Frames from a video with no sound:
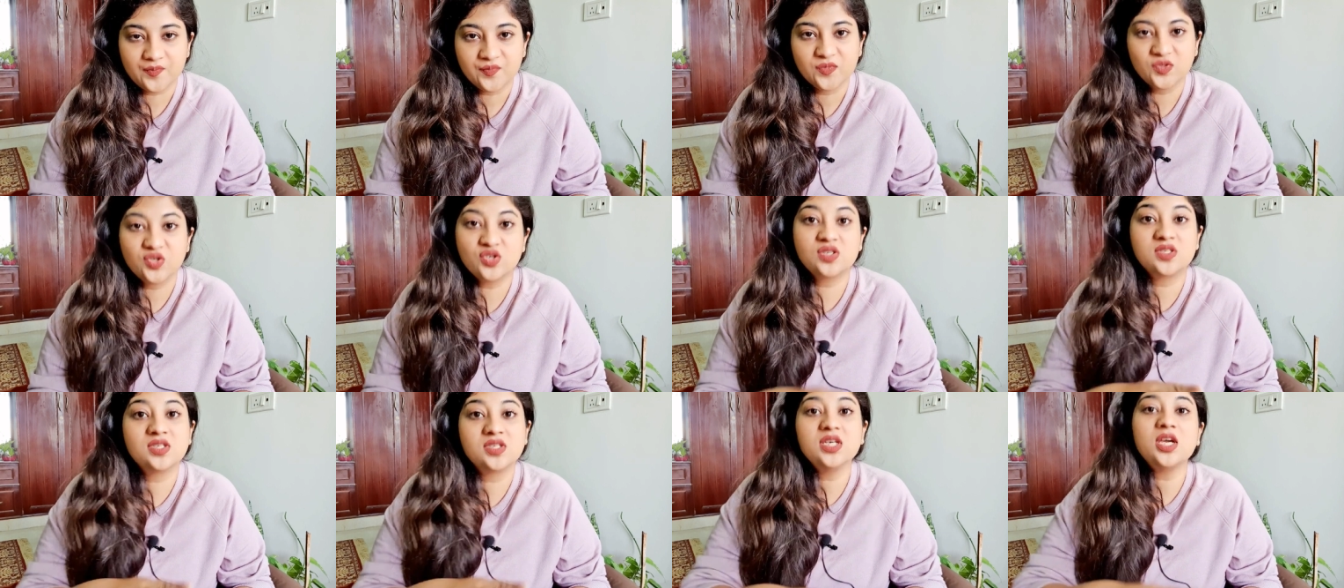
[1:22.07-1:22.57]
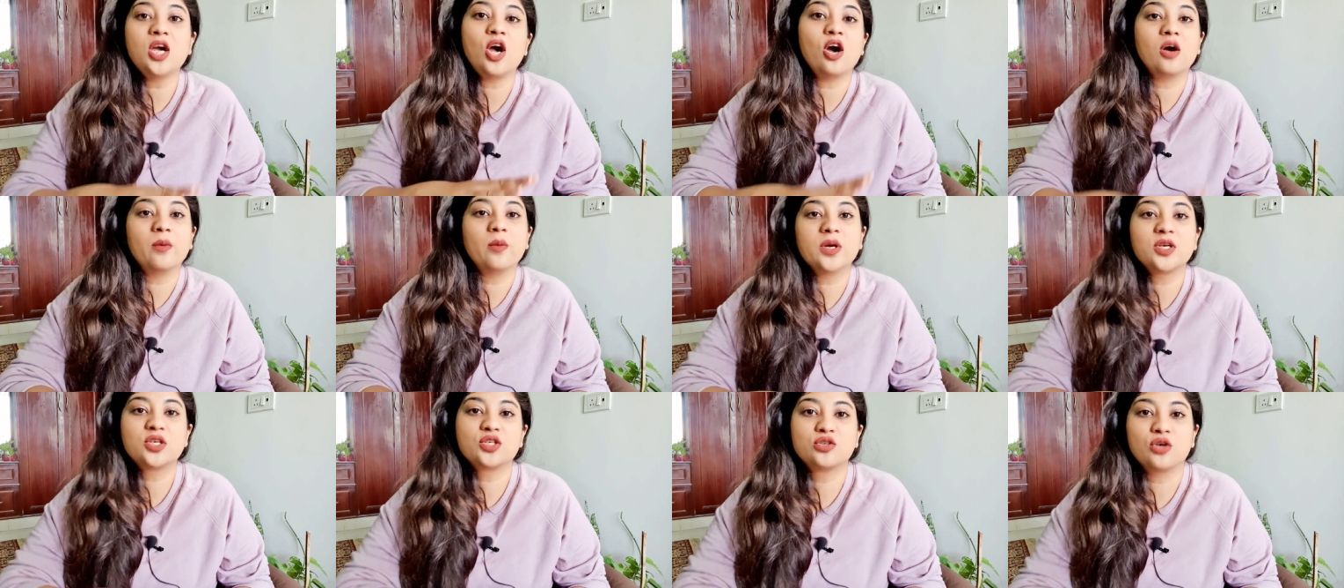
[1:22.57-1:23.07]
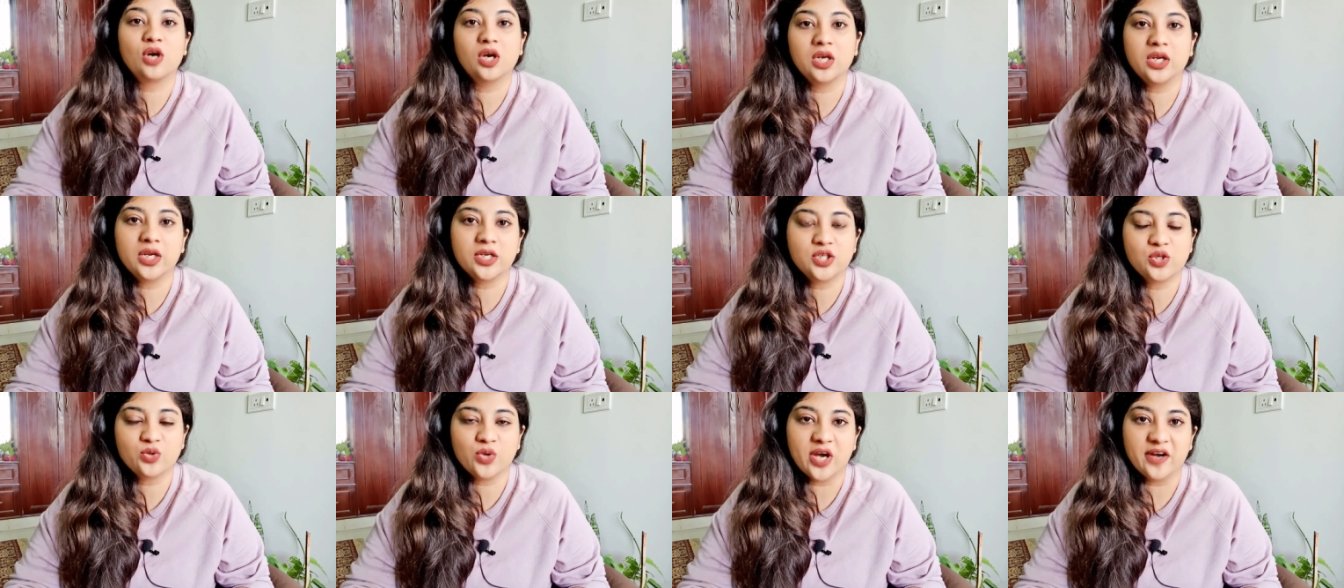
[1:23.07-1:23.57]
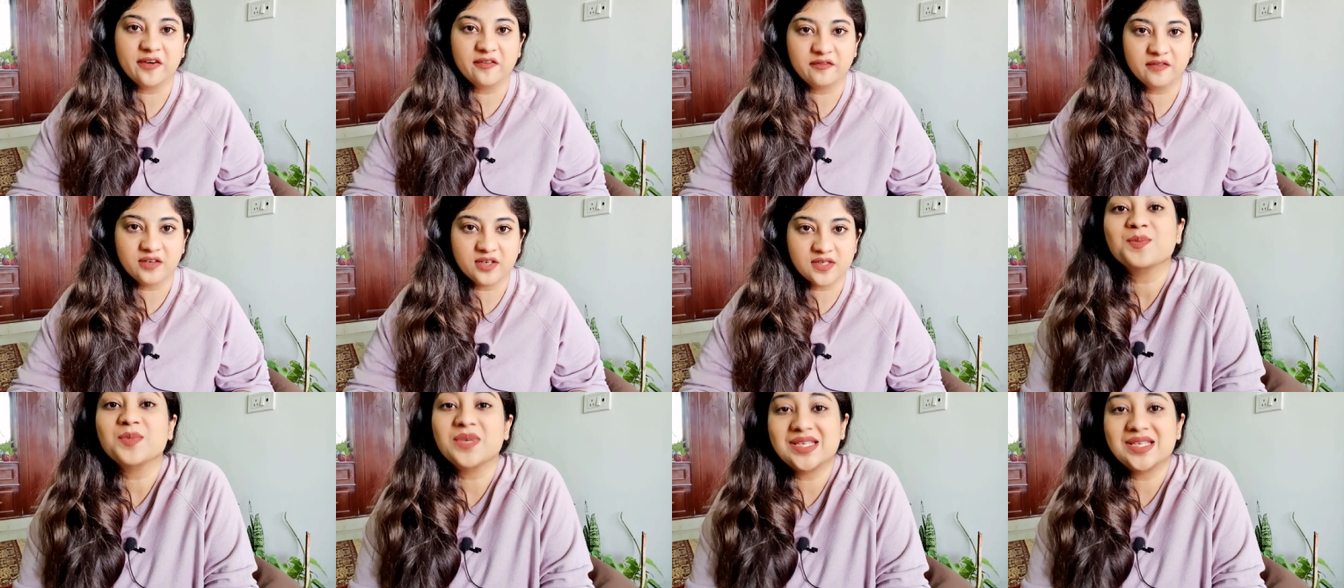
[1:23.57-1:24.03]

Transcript: To see how much knowledge you have first.